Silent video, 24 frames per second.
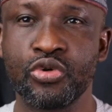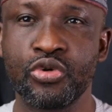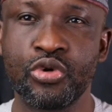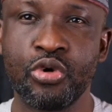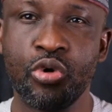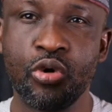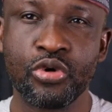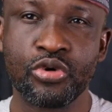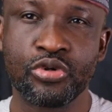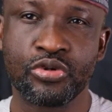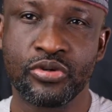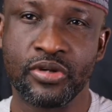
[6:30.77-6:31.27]

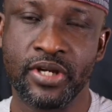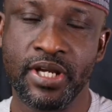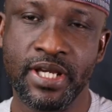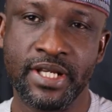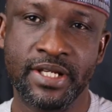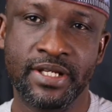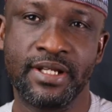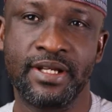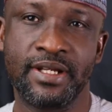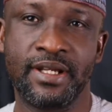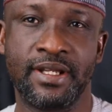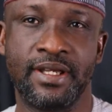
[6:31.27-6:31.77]
go to
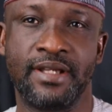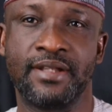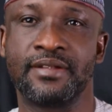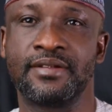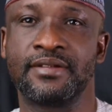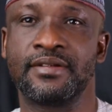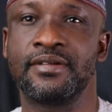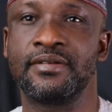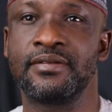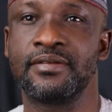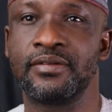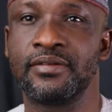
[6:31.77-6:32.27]
any
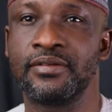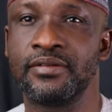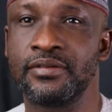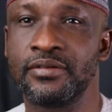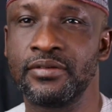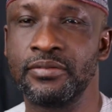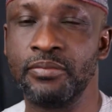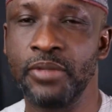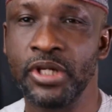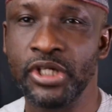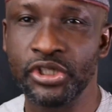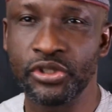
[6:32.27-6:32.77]
length to
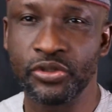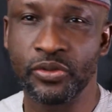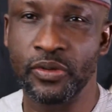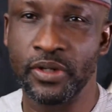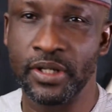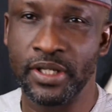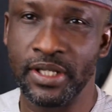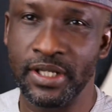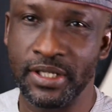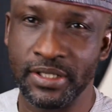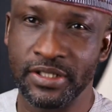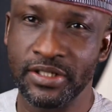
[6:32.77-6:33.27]
make sure
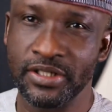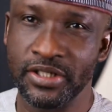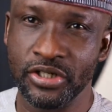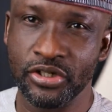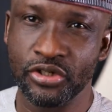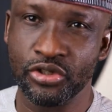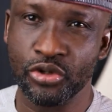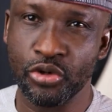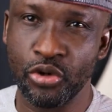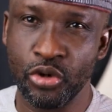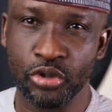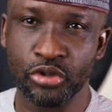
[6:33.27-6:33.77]
that they
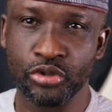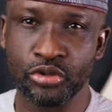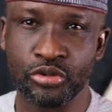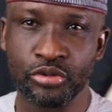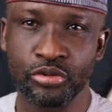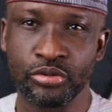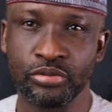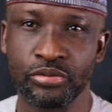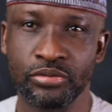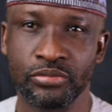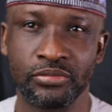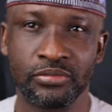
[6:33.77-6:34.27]

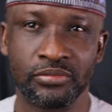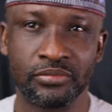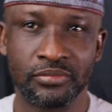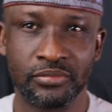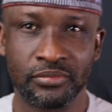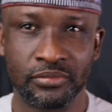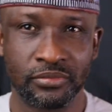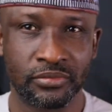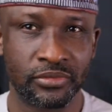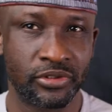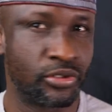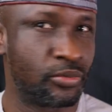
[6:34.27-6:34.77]
scuttle
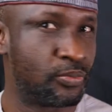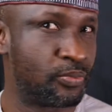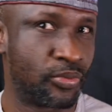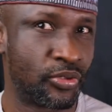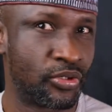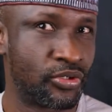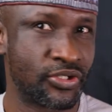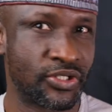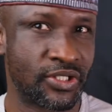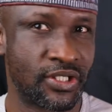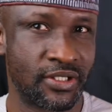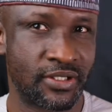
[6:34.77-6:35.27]
the
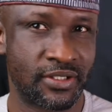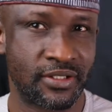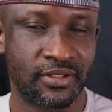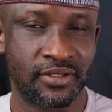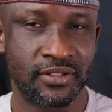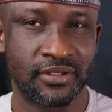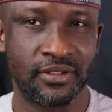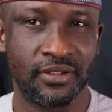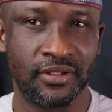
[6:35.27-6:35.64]
process.